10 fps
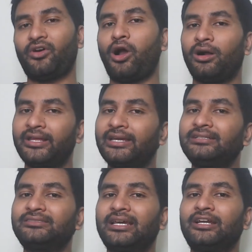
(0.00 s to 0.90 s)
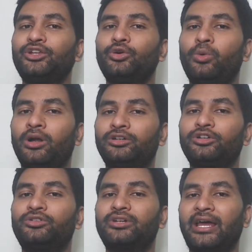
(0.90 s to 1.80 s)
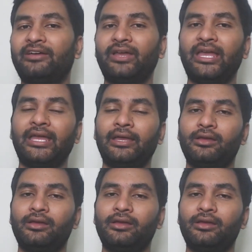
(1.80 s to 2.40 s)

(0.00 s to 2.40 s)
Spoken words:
audience and you want to drive a